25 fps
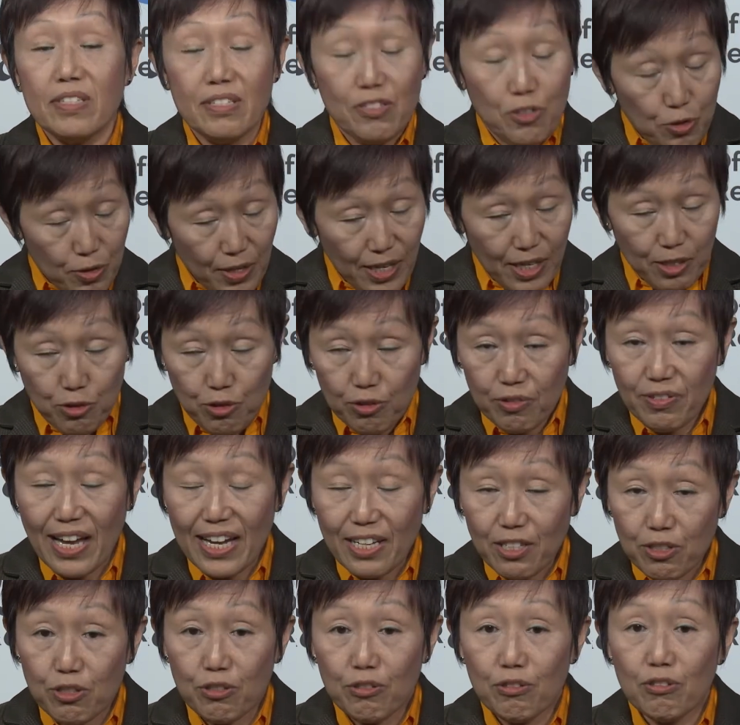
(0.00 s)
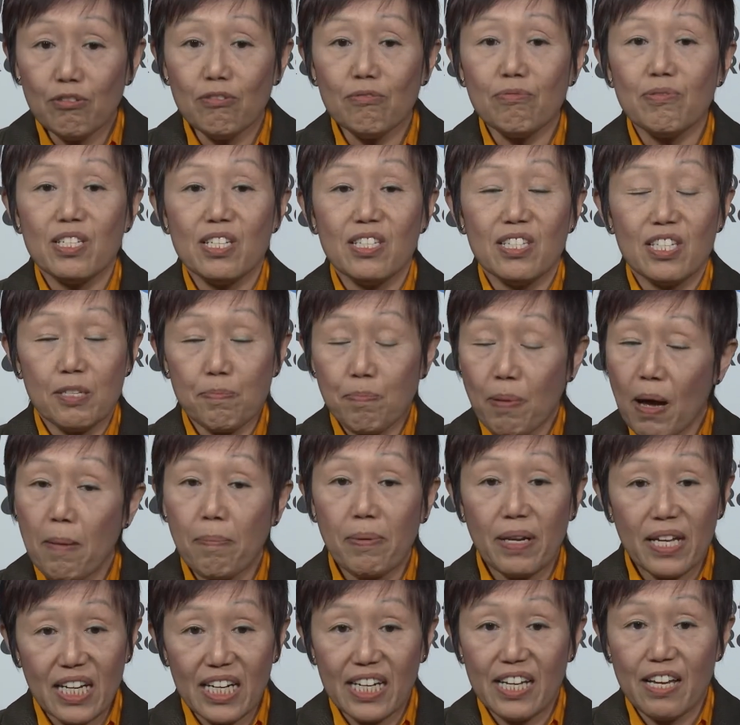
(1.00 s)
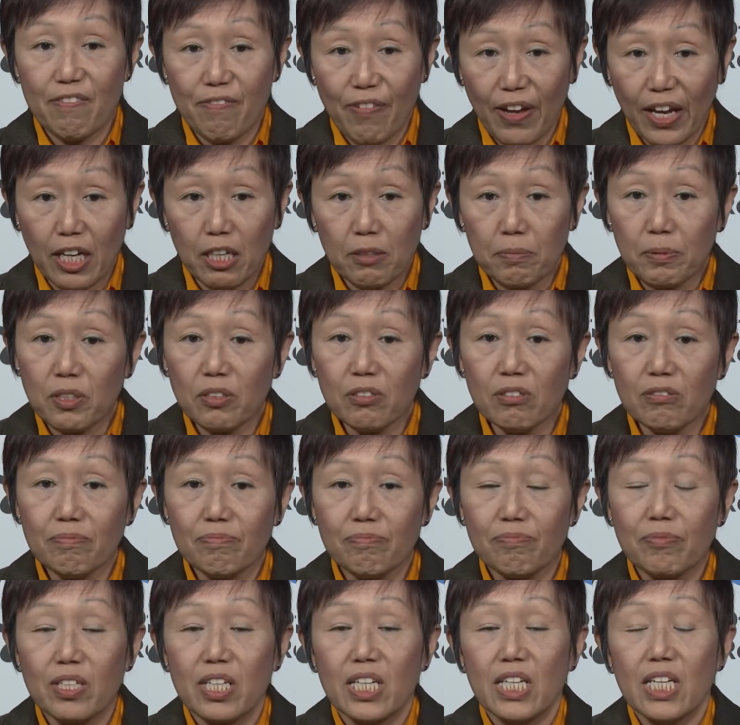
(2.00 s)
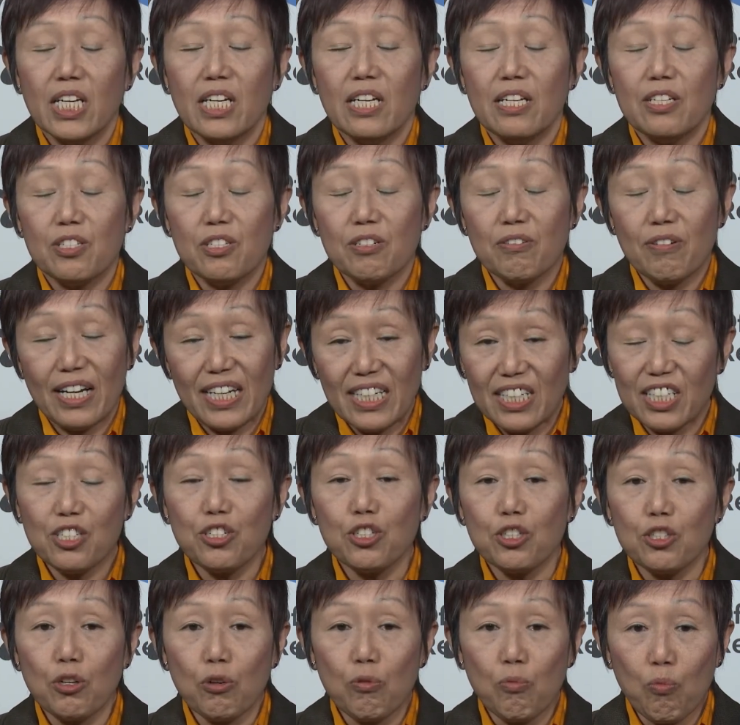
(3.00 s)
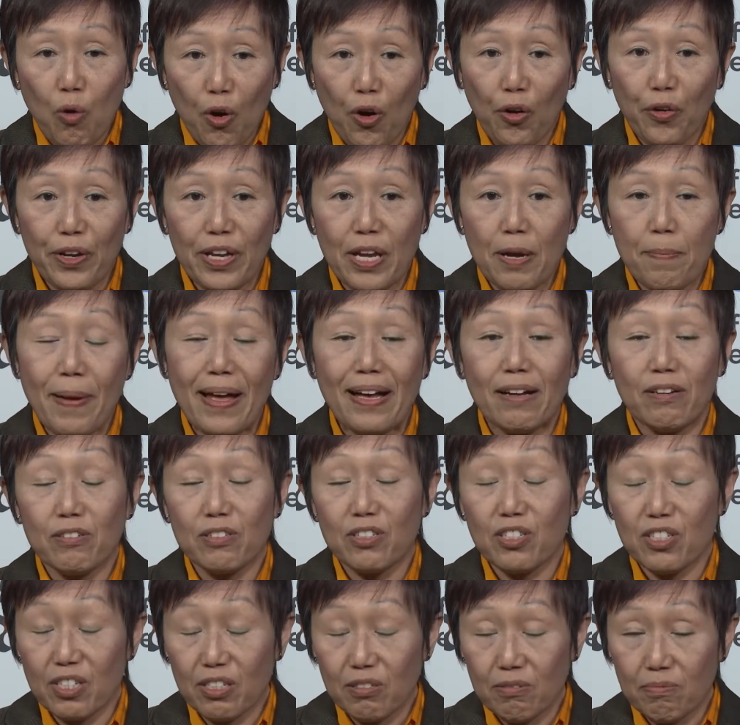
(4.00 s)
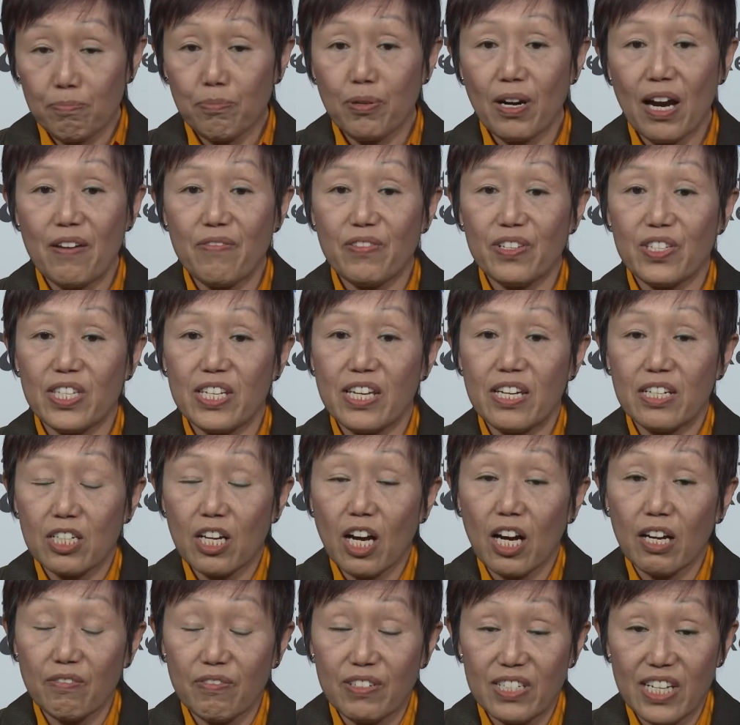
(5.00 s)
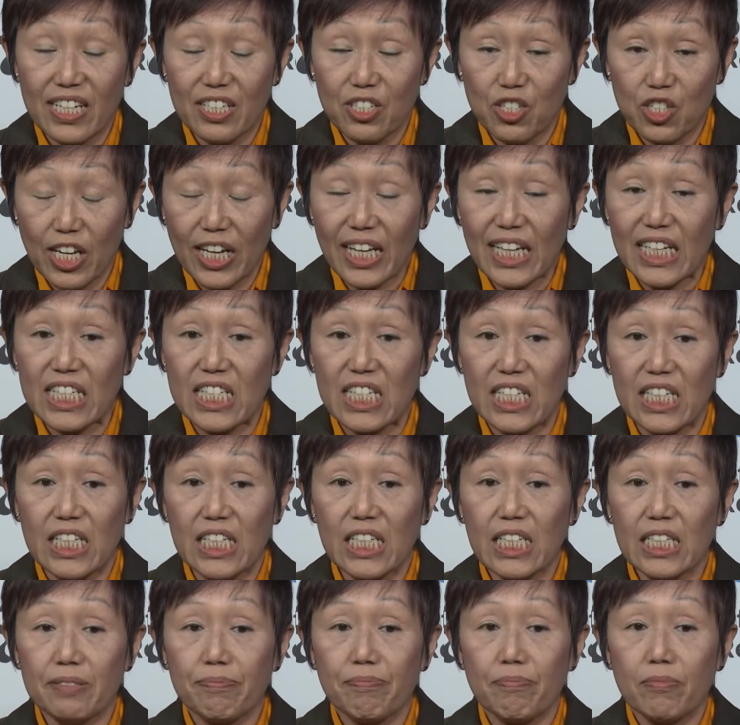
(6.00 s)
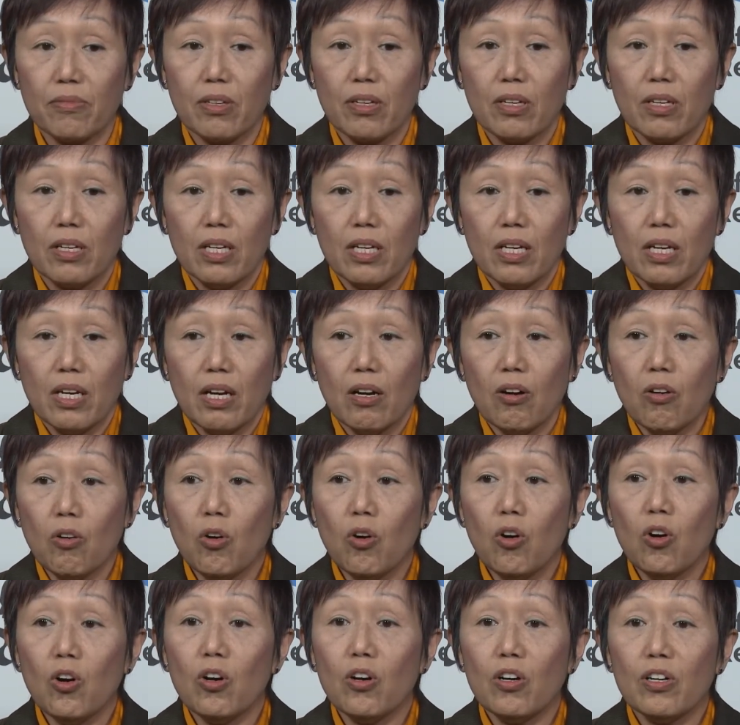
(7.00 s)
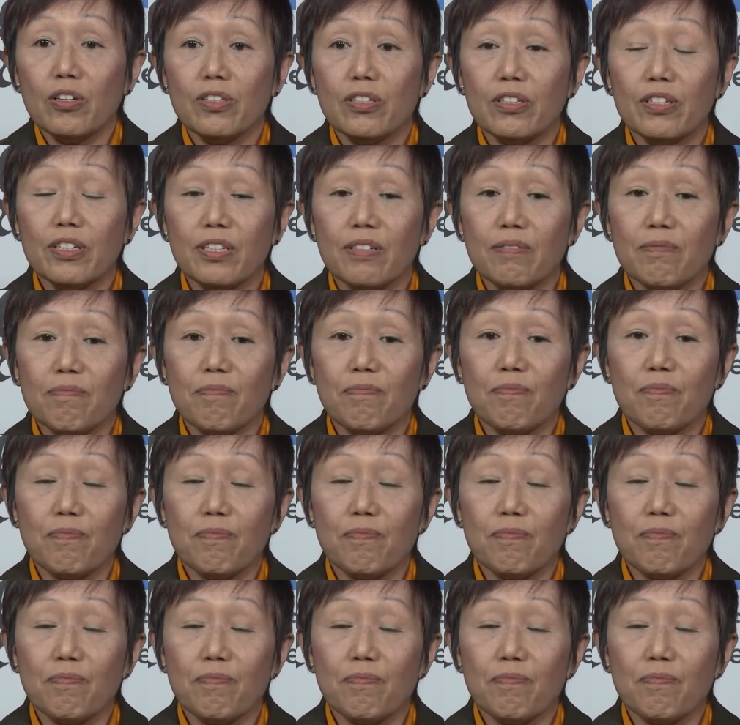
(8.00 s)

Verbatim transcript: you can do that too, since it's publicly available. There's no additional worry about privacy and confidentiality. Or the